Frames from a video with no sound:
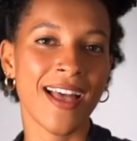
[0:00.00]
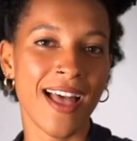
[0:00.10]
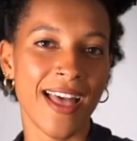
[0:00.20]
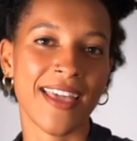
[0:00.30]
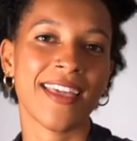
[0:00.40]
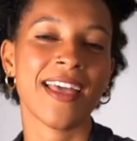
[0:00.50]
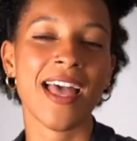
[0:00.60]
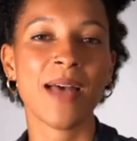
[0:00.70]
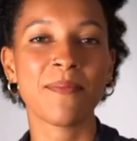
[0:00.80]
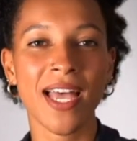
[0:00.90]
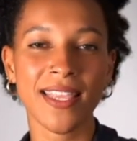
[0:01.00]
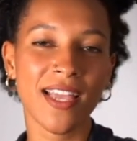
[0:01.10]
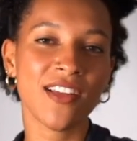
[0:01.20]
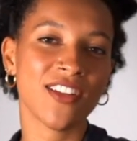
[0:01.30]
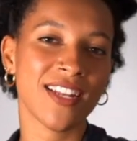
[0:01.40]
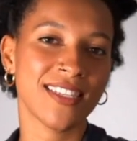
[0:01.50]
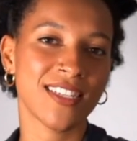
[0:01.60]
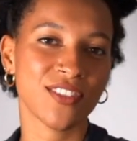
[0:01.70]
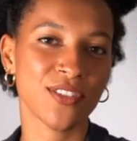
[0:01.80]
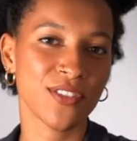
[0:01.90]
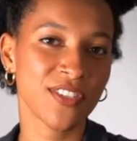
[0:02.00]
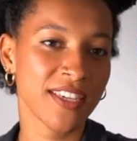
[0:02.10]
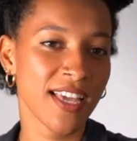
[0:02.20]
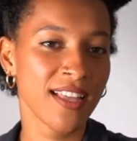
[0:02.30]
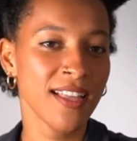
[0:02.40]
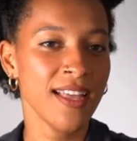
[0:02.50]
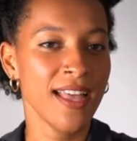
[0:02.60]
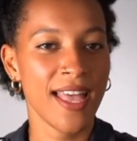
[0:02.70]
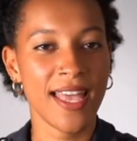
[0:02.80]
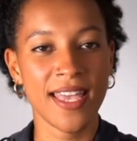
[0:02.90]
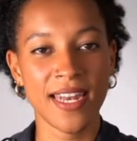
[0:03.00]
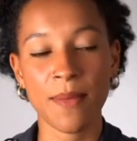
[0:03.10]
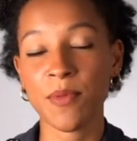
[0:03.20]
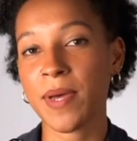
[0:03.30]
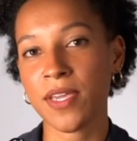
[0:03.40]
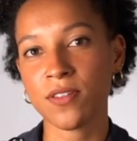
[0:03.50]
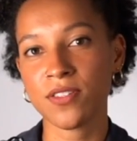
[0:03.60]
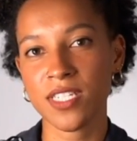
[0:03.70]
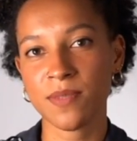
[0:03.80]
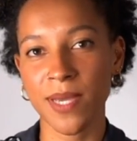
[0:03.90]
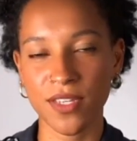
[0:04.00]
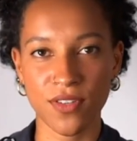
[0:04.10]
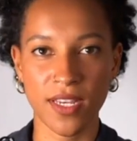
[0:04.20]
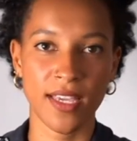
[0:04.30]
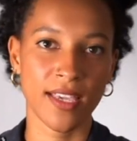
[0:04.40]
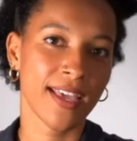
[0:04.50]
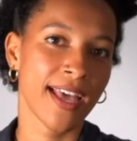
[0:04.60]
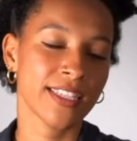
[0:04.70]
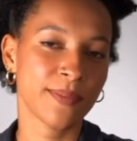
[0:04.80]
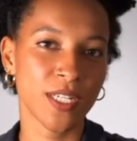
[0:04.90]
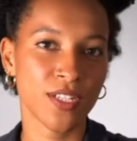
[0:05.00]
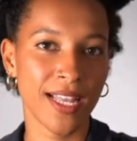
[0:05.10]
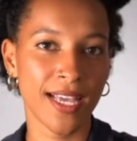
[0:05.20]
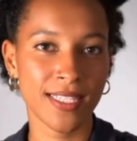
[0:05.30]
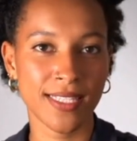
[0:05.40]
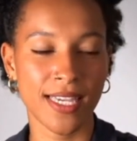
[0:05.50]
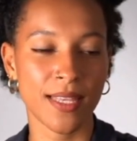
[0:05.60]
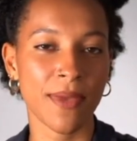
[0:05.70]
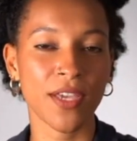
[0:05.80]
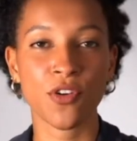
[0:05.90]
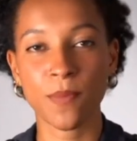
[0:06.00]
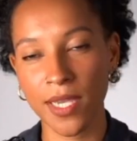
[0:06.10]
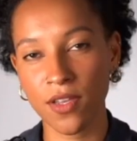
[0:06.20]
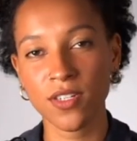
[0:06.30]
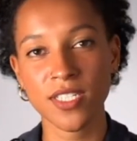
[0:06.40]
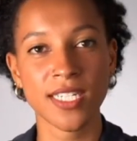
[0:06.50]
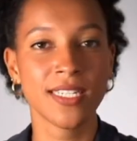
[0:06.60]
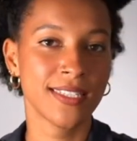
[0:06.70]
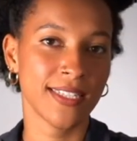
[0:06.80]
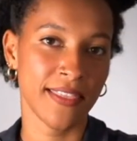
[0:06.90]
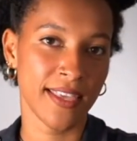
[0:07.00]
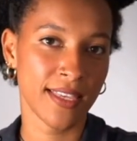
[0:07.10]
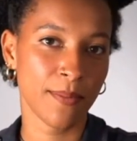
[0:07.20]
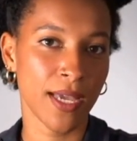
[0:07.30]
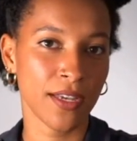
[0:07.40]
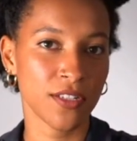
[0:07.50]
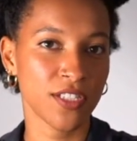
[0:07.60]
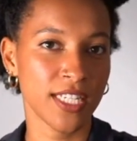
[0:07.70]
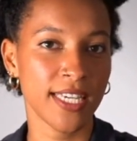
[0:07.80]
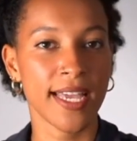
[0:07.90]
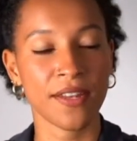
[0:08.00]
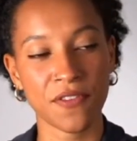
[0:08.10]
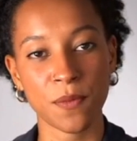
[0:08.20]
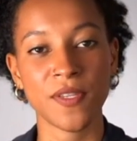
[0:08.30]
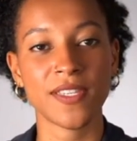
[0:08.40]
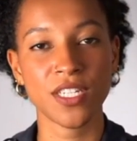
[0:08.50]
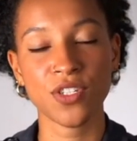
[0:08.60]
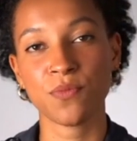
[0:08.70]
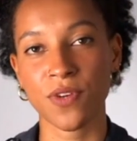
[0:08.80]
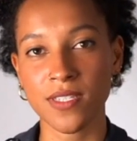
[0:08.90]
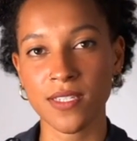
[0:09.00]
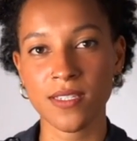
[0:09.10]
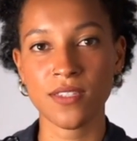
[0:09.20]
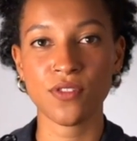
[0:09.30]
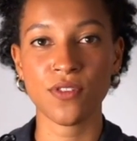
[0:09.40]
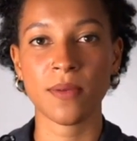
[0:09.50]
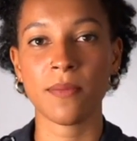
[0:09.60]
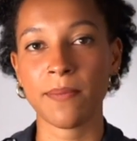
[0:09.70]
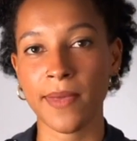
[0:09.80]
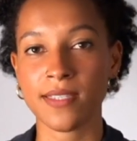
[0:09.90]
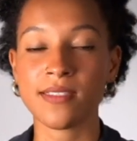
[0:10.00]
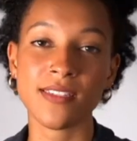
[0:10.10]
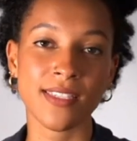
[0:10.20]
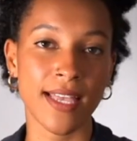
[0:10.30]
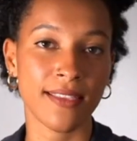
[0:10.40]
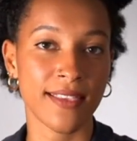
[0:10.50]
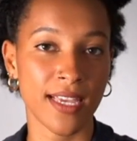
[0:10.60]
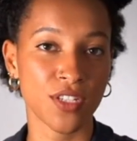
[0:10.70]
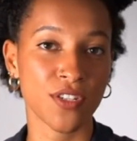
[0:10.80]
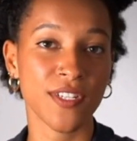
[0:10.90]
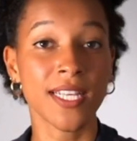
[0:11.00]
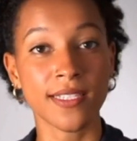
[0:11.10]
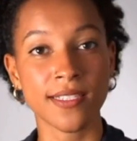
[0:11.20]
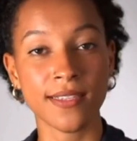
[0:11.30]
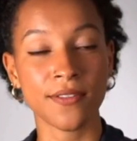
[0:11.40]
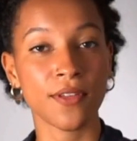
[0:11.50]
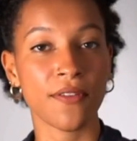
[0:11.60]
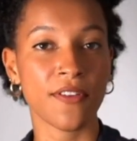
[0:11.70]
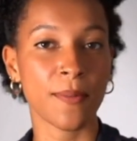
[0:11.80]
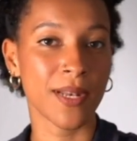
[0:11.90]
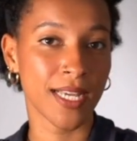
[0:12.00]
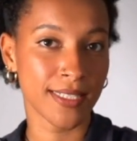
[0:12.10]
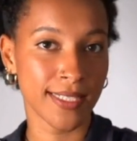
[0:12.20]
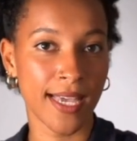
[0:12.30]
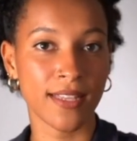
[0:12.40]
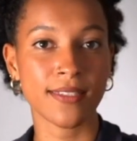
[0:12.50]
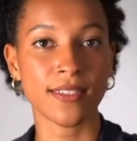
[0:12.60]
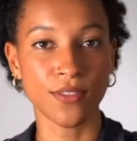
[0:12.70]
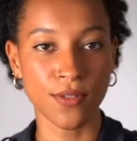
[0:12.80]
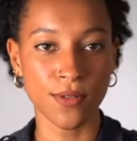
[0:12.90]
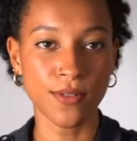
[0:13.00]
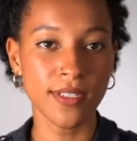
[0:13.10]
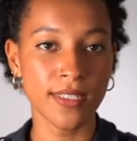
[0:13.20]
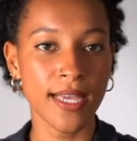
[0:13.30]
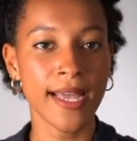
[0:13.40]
Hi, I'm Annah-Ololade Sangosanya, and I'm a biologist by training. I specialized in microbiology, synthetic biology, and fermentation processes during my master's at the National Institute of Applied Science in Toulouse.